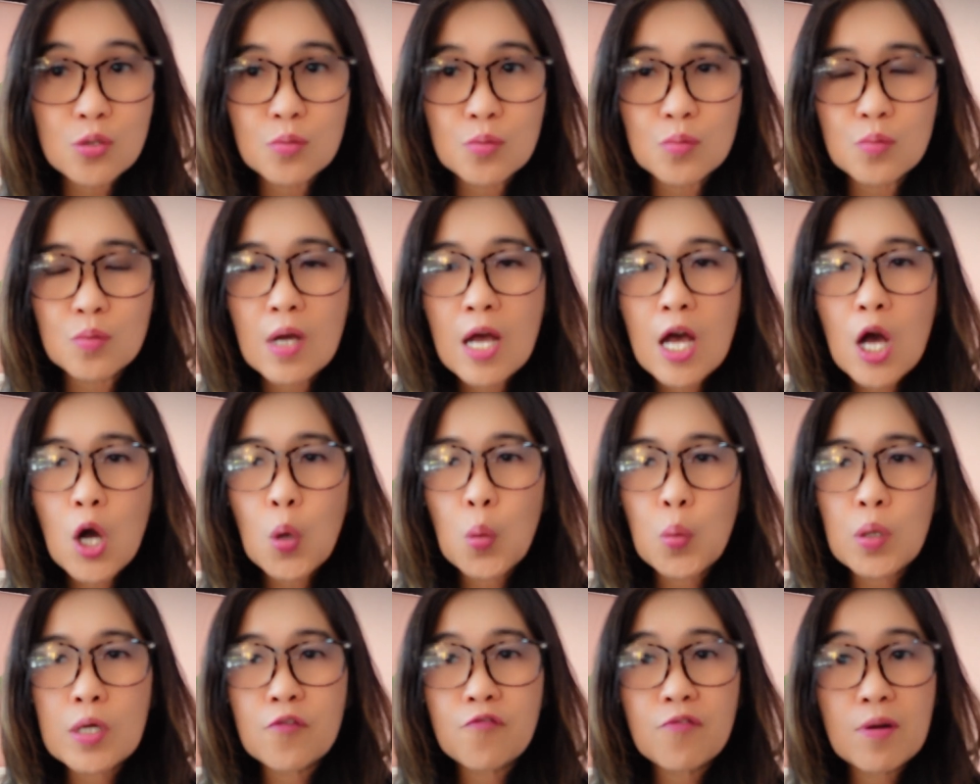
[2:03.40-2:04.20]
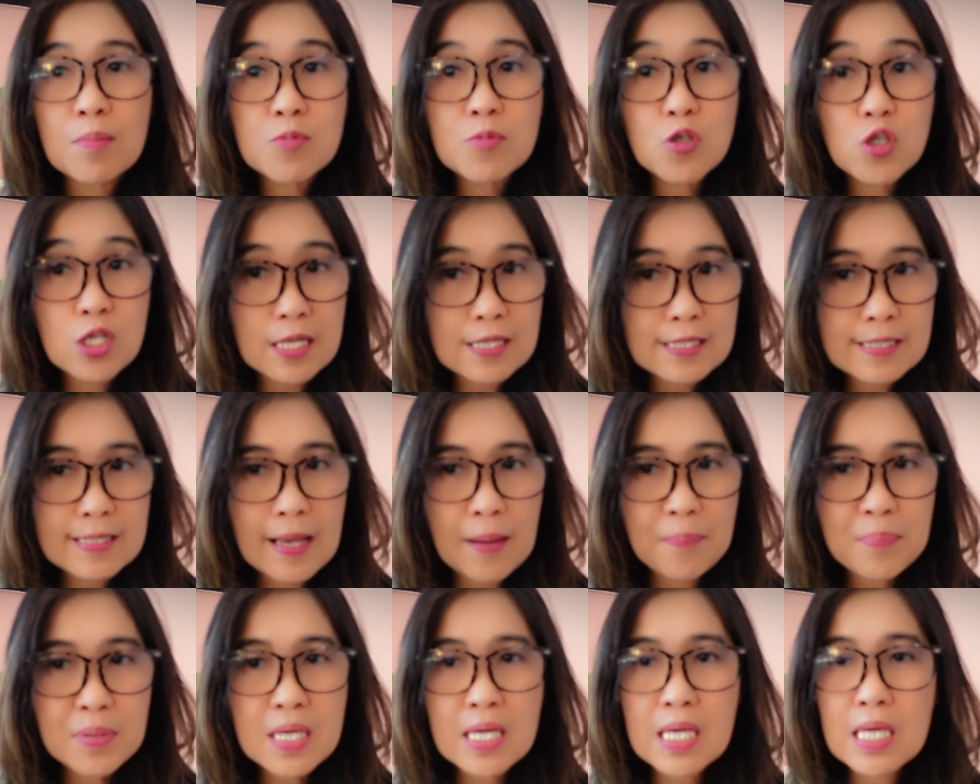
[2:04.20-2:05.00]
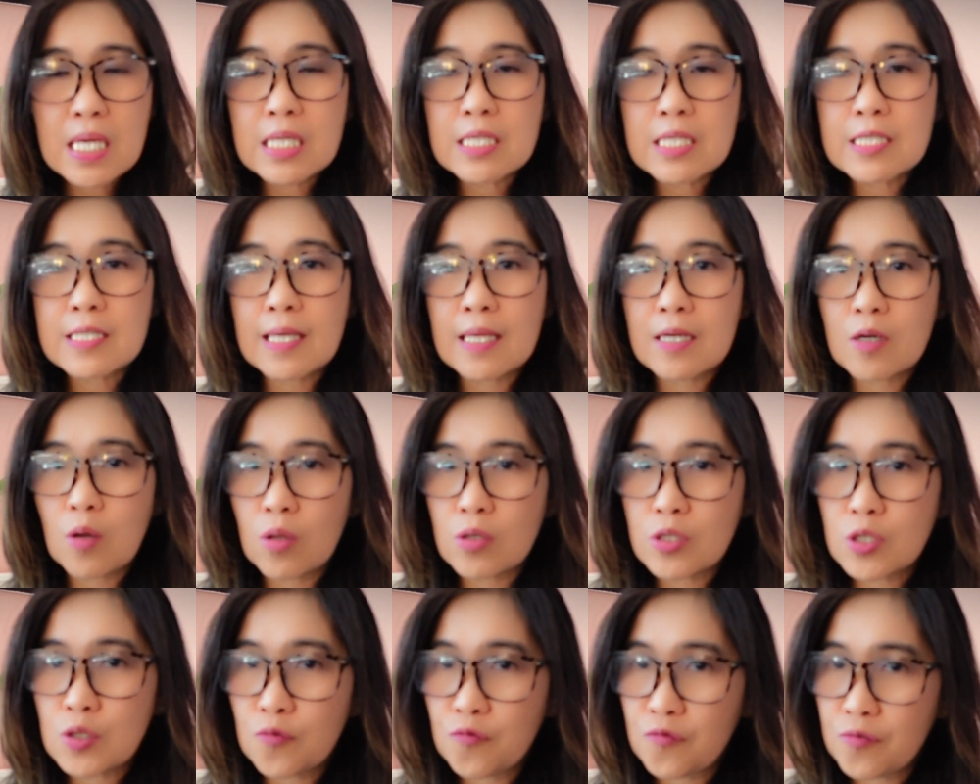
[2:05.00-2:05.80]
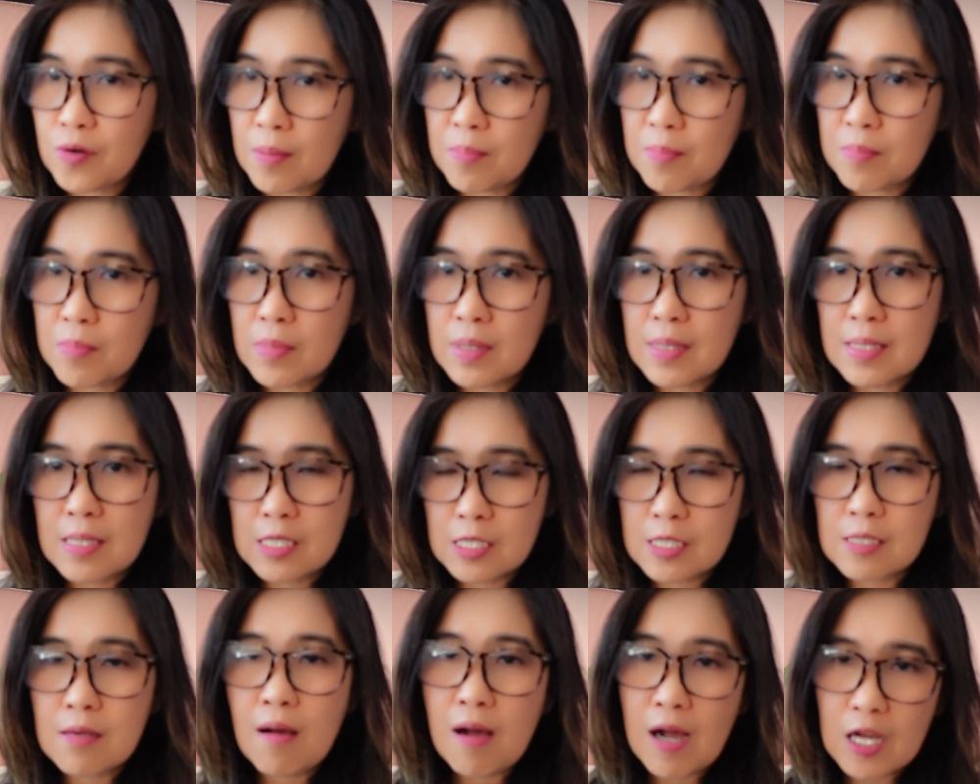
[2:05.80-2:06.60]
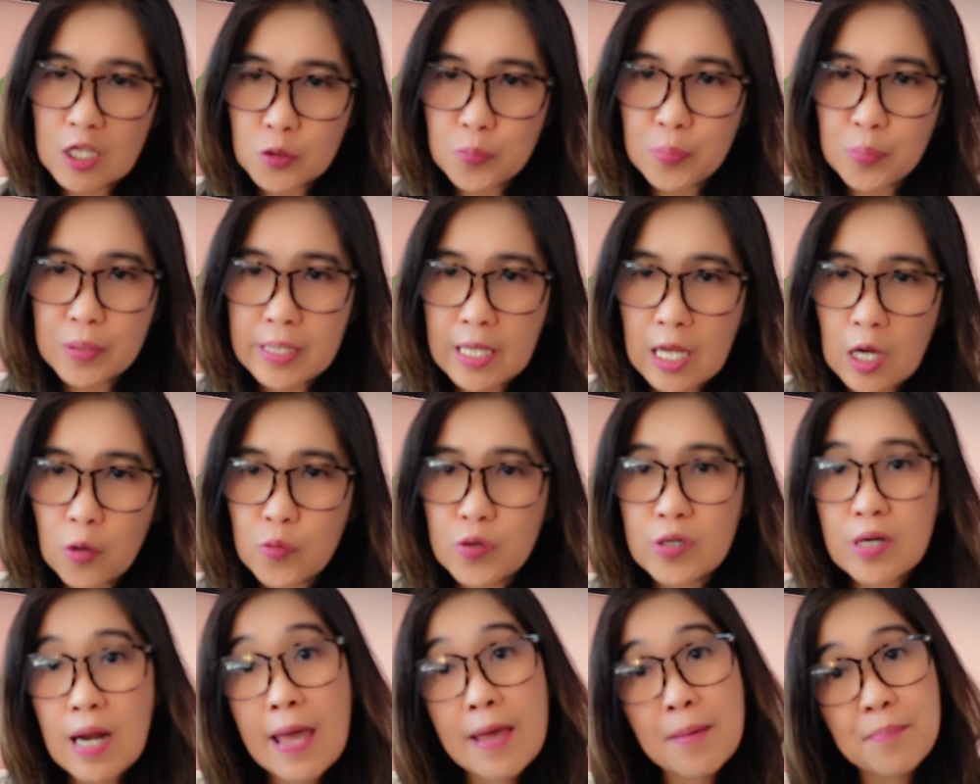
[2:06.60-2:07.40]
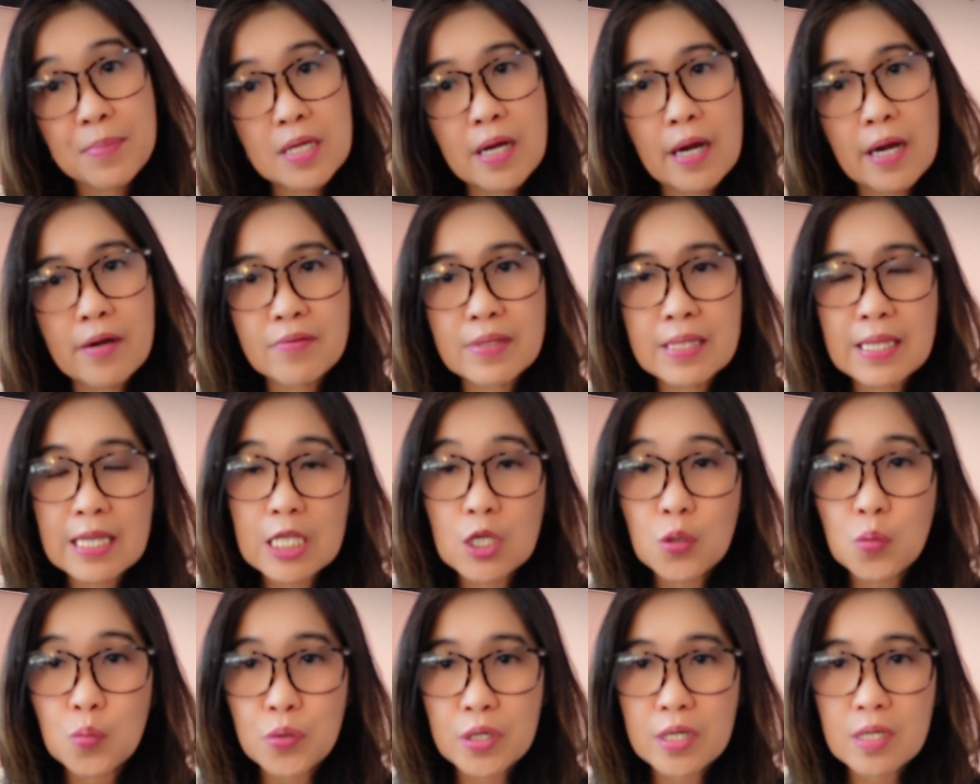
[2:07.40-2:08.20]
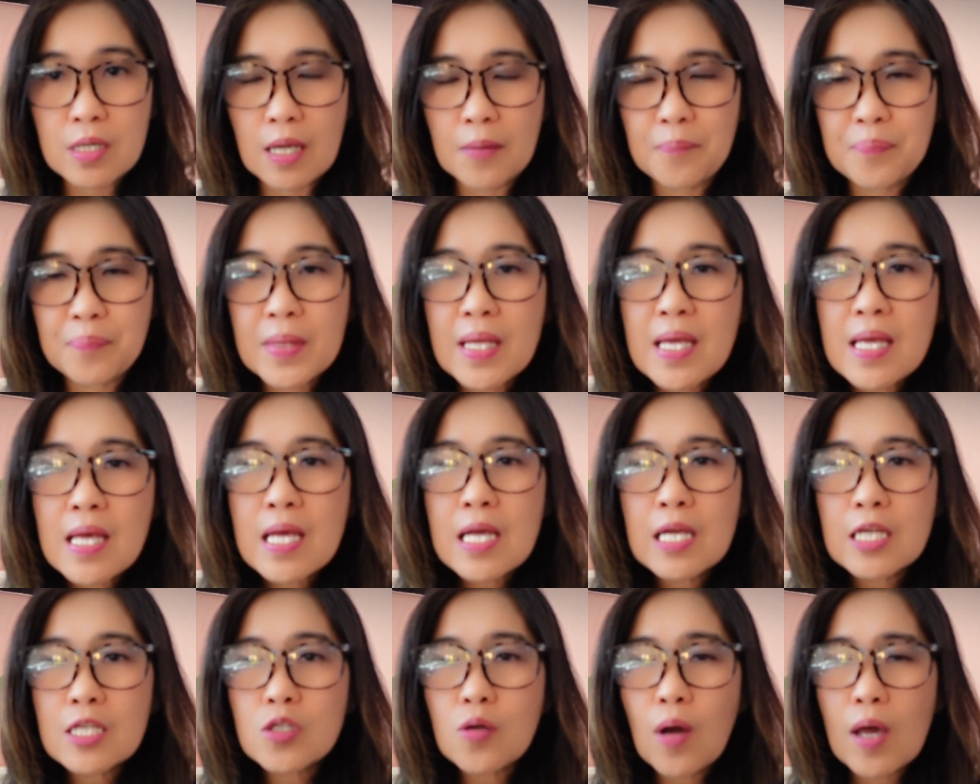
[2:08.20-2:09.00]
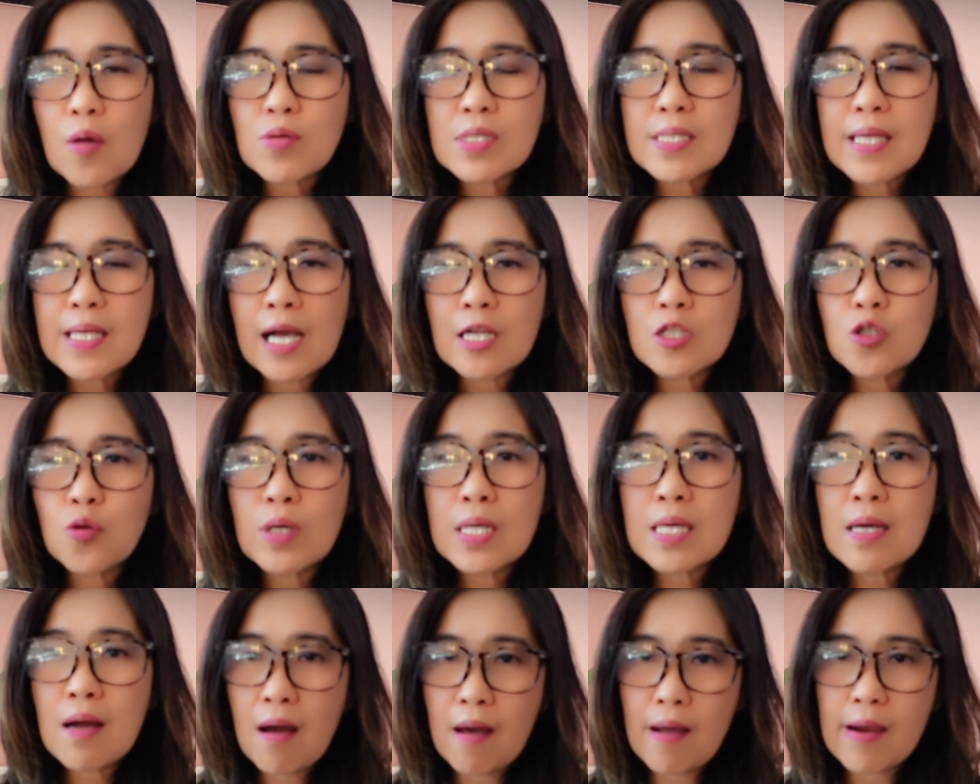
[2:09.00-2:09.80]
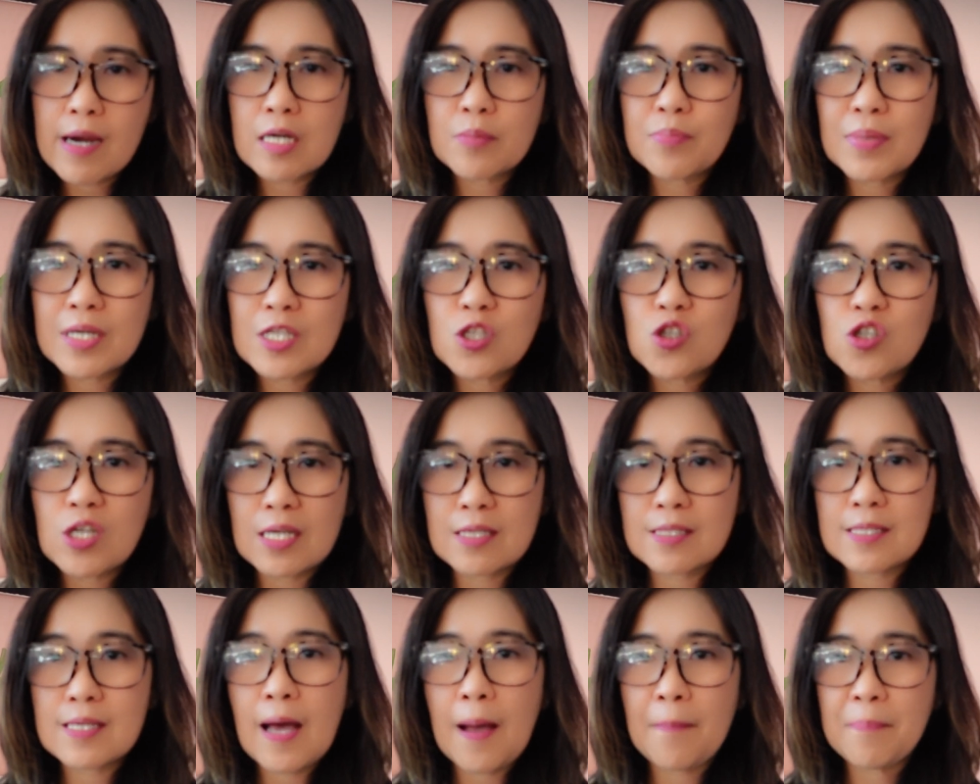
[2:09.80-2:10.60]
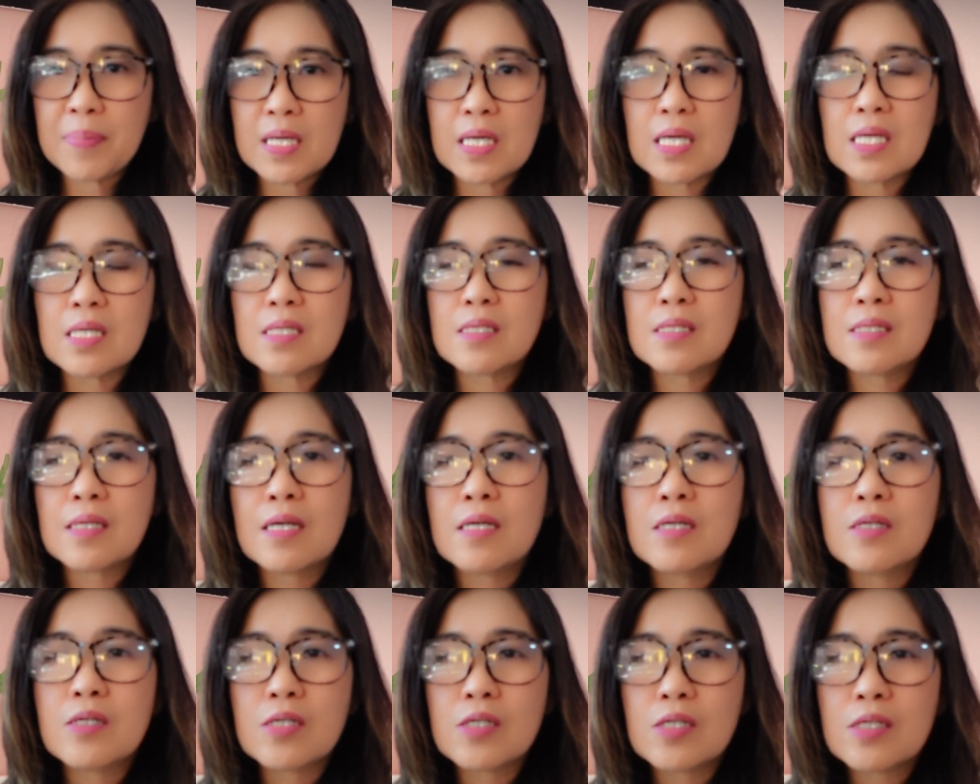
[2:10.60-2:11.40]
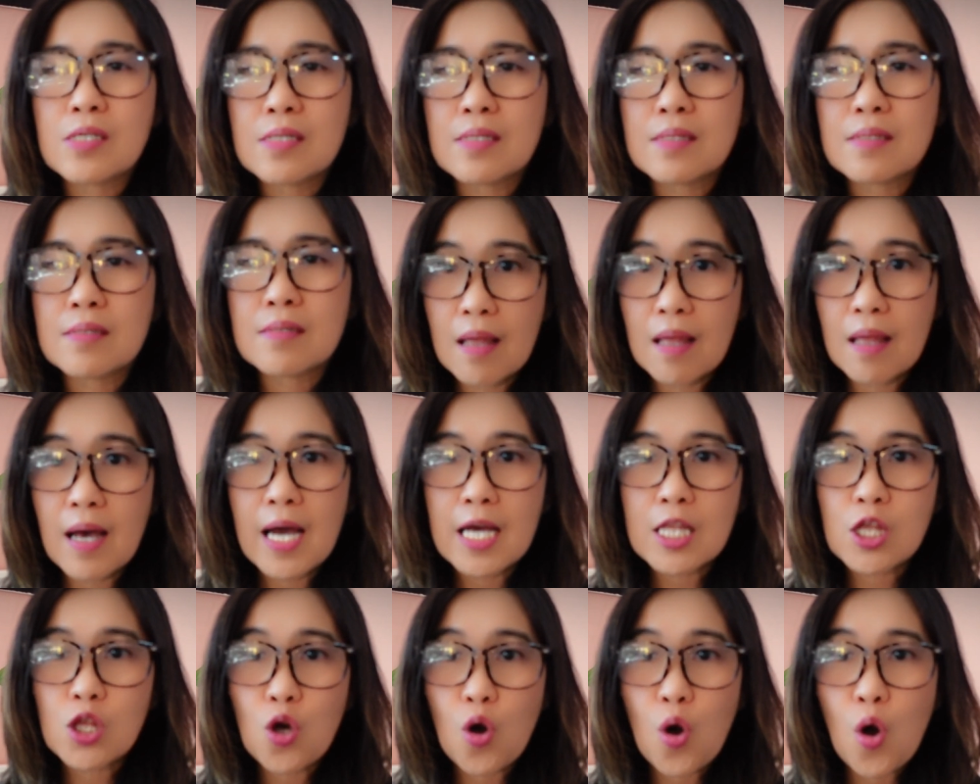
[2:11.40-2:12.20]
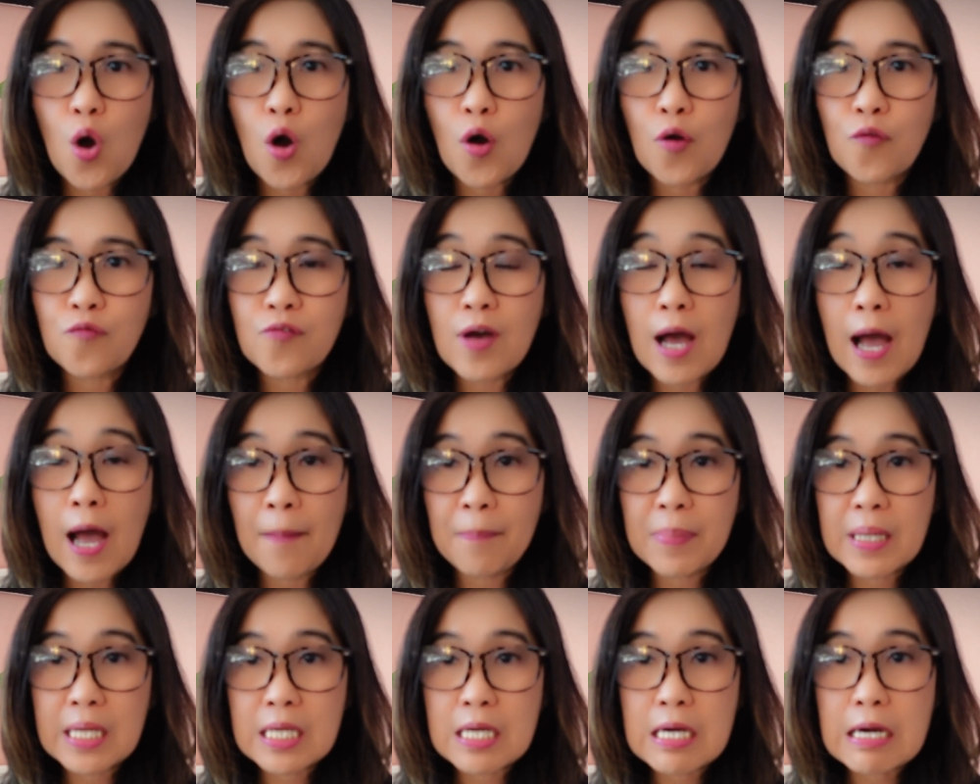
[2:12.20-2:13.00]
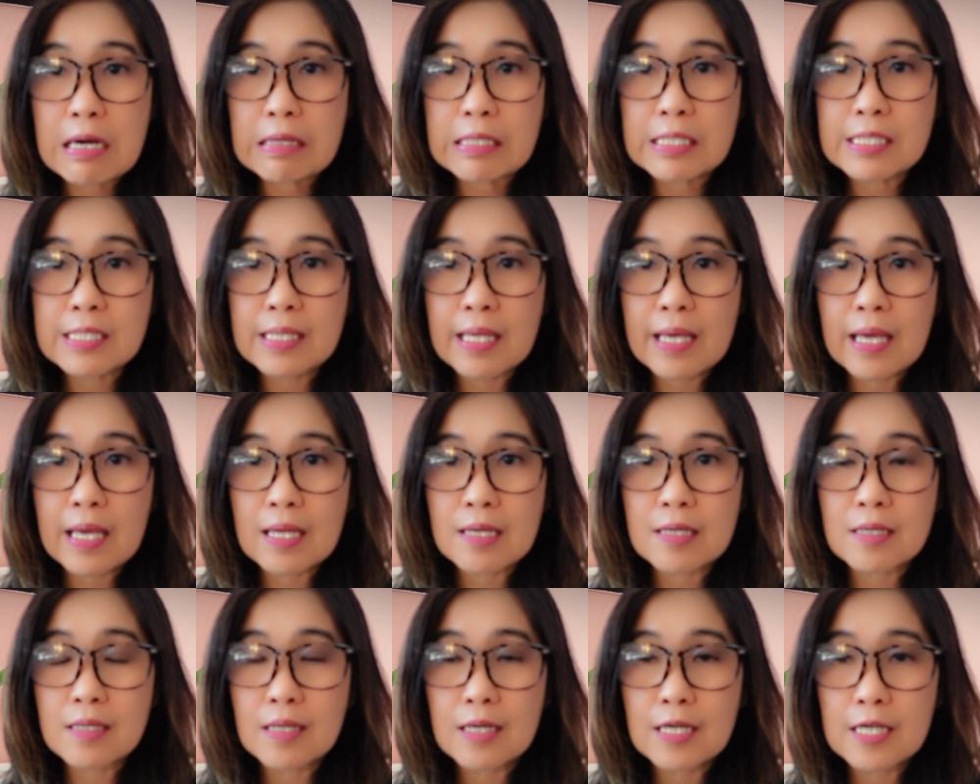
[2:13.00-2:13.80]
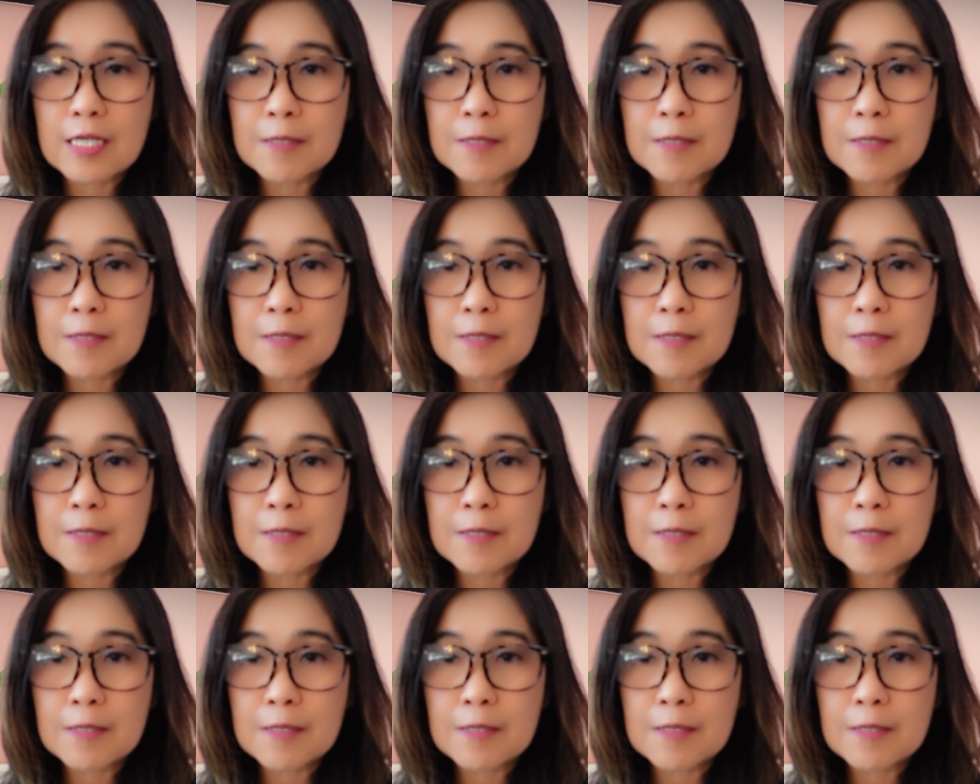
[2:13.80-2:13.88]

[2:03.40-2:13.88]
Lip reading: to were from Johns Hopkins and also from this hospital where I am currently working. So I was actually hired by Johns Hopkins. There's a lot of applicants, and